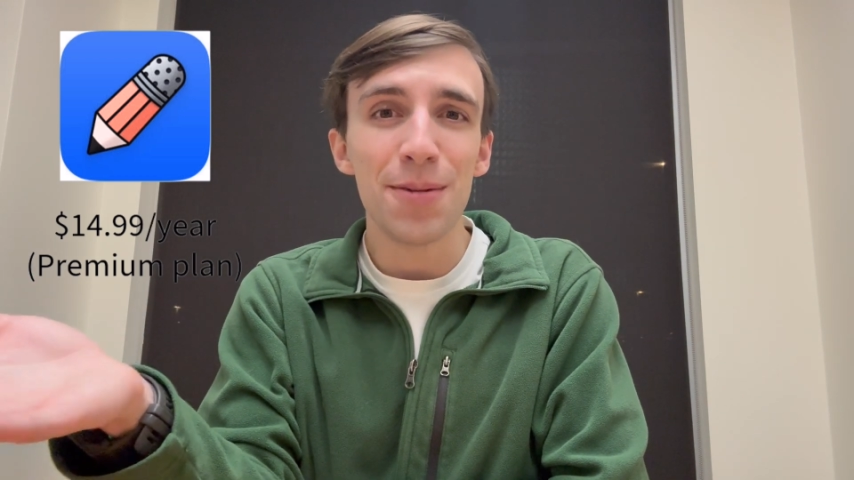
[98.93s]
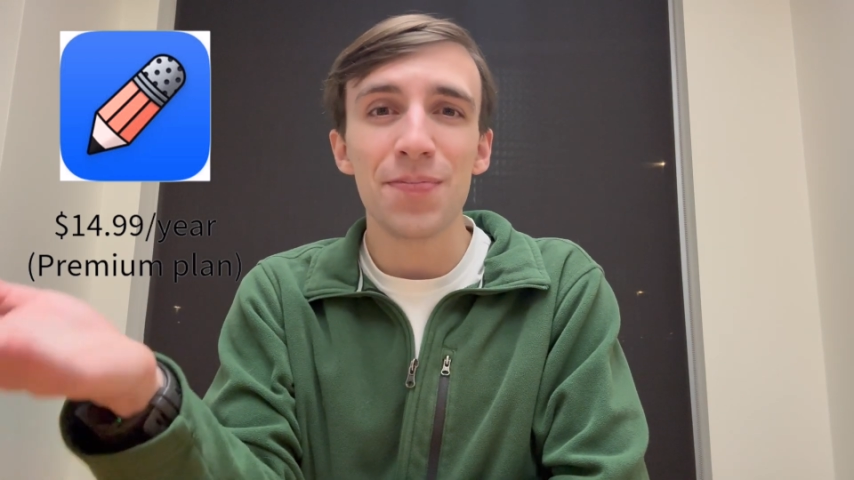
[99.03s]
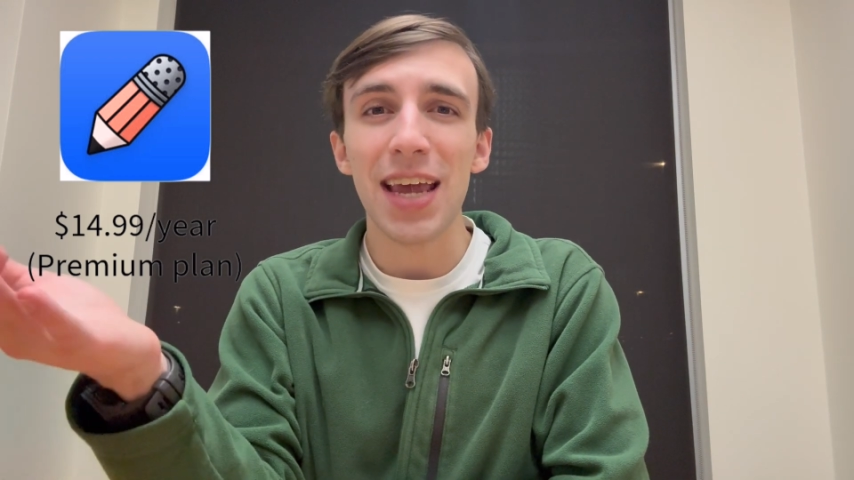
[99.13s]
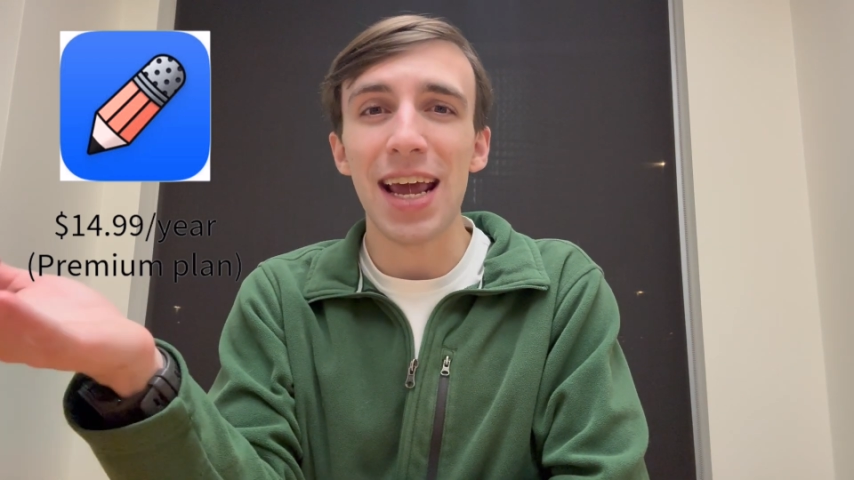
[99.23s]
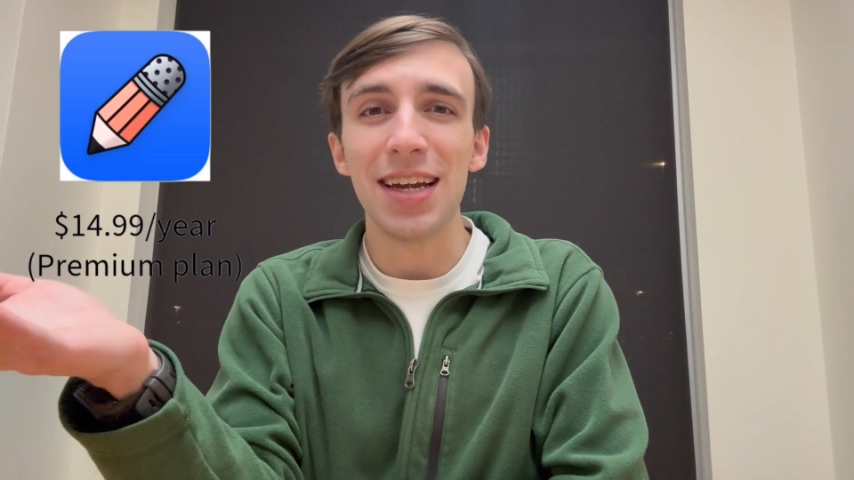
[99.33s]

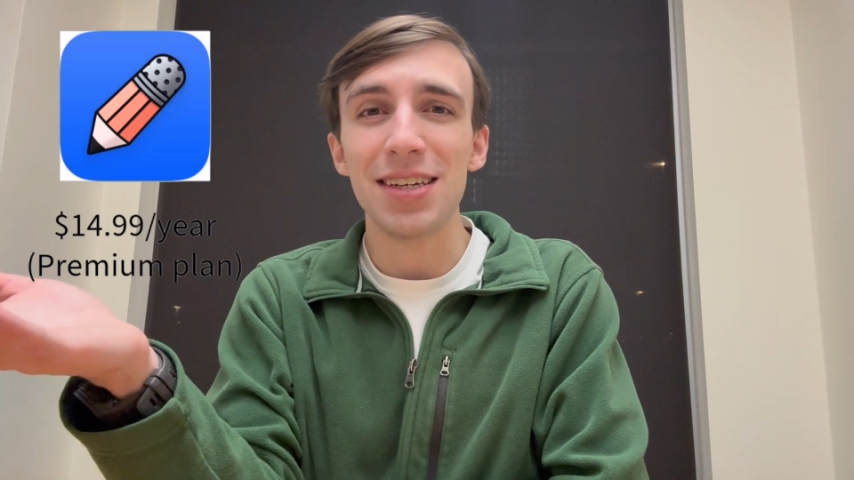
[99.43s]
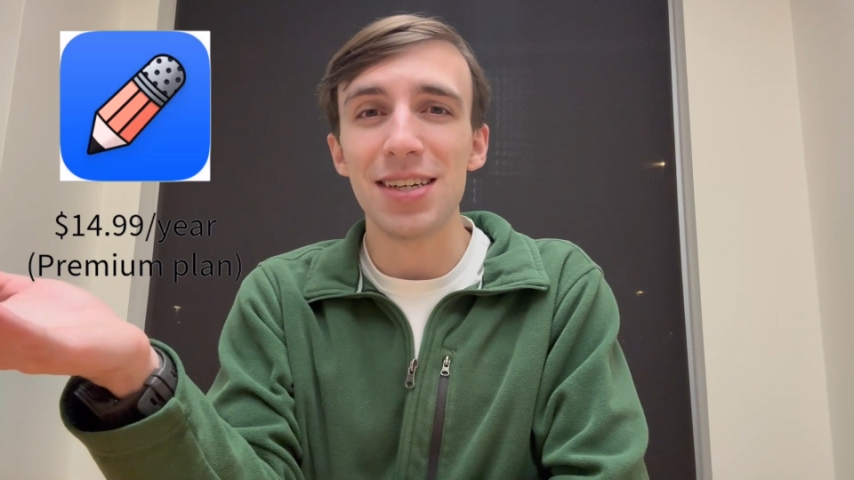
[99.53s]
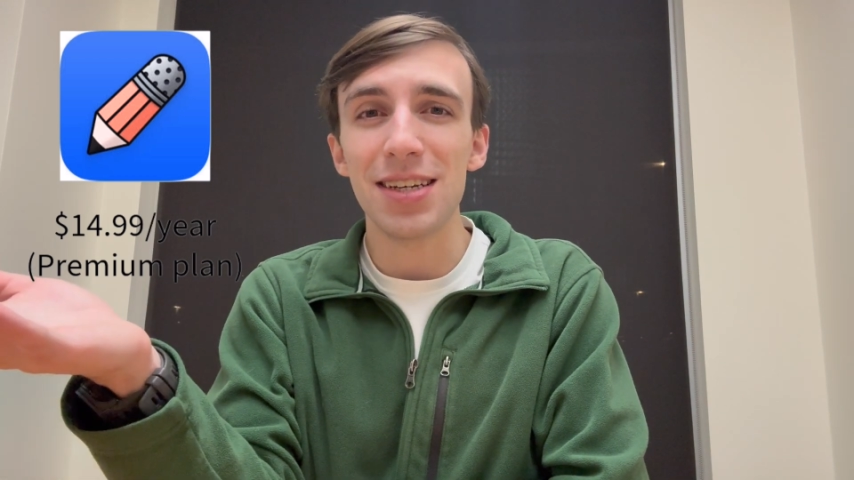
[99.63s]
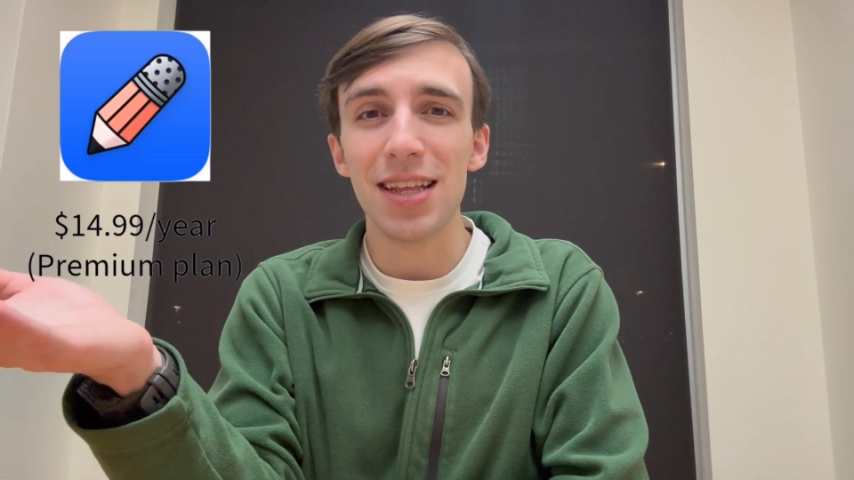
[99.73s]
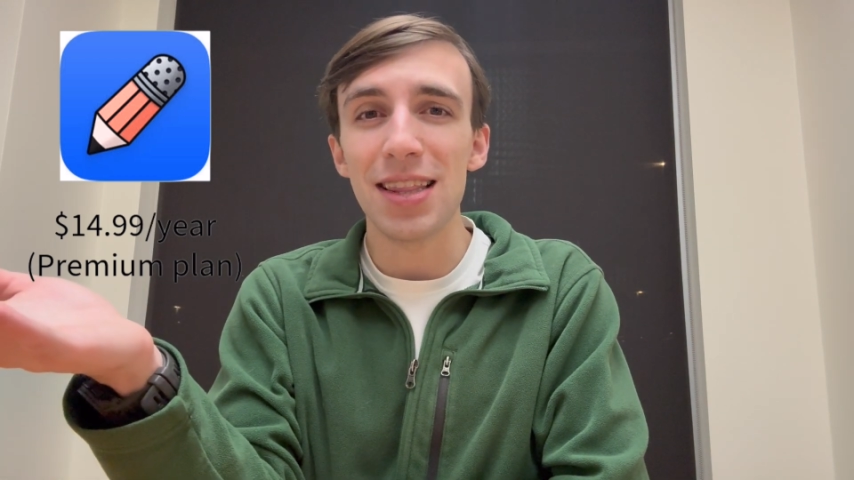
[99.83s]
And
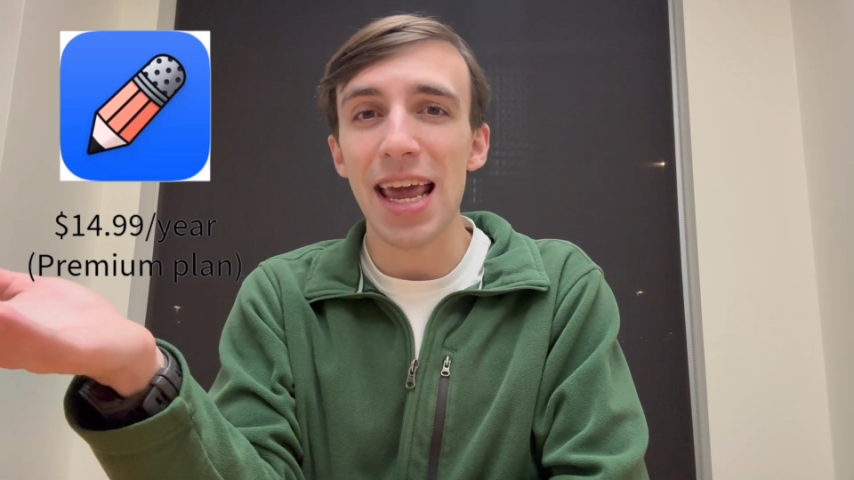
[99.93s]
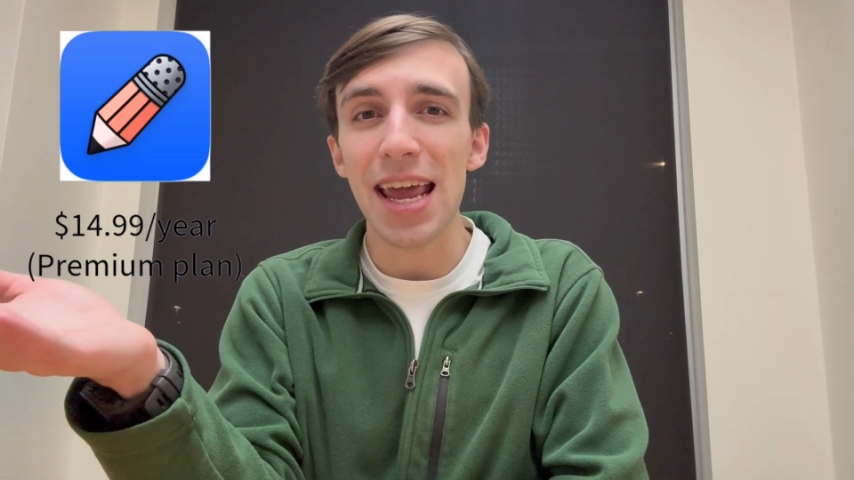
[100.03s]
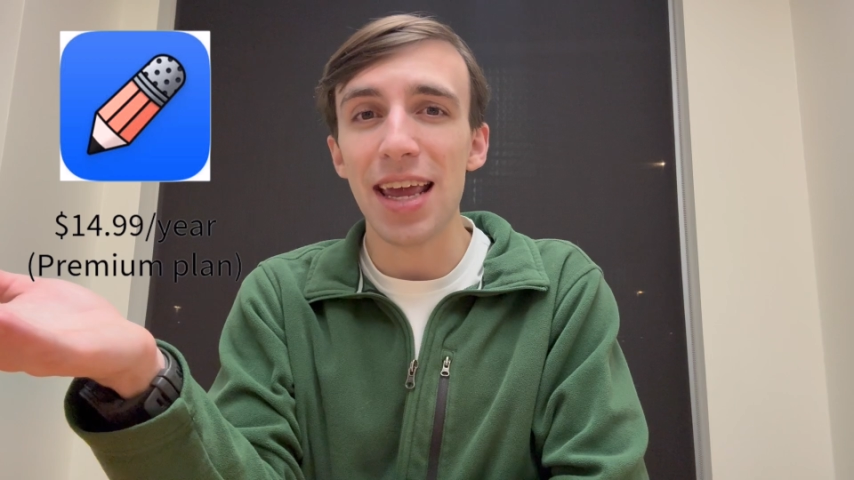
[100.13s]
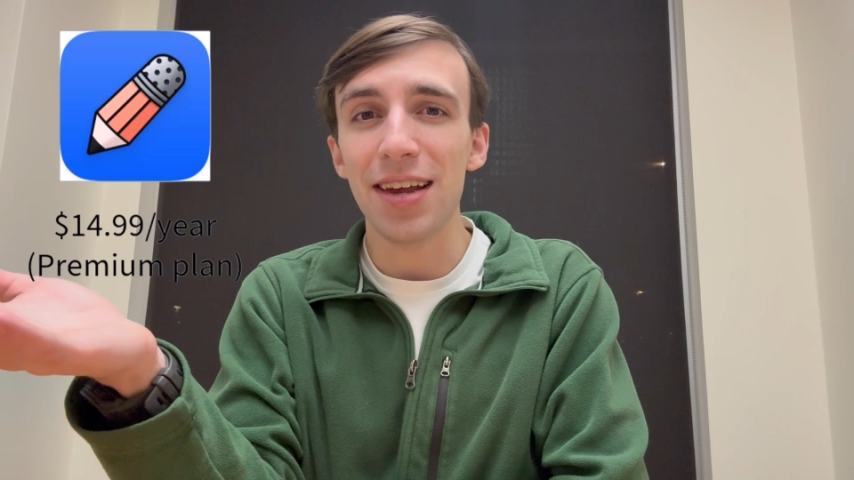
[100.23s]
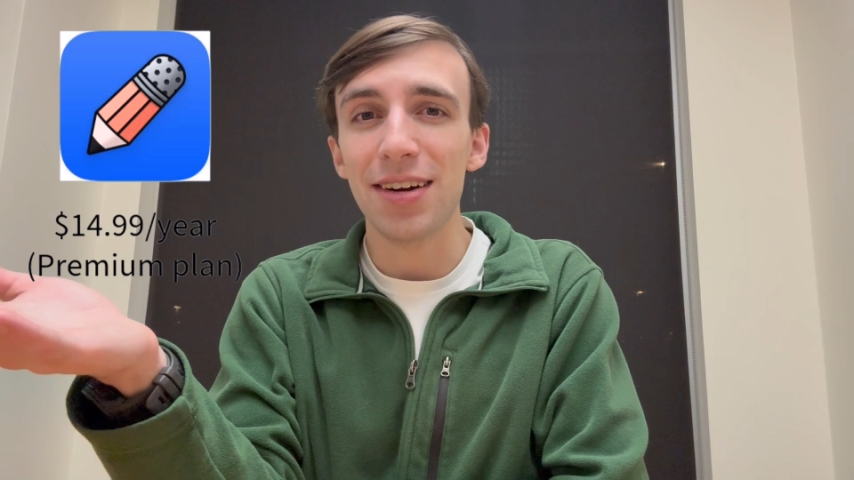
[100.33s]

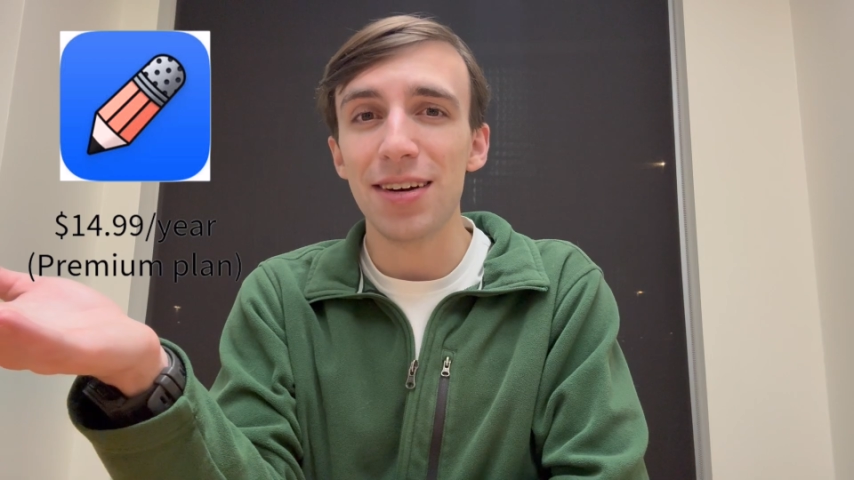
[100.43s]
they